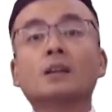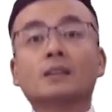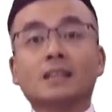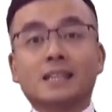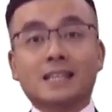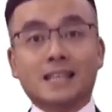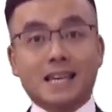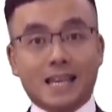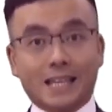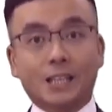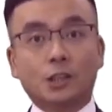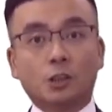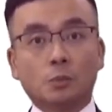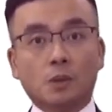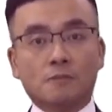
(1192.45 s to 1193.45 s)
the
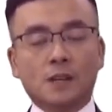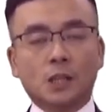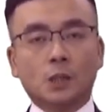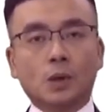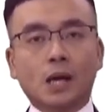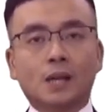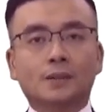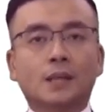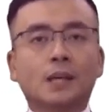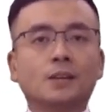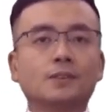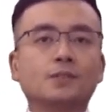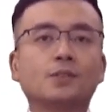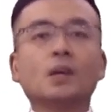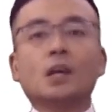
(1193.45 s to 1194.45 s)
economic value
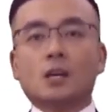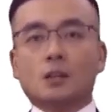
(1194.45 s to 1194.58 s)
added,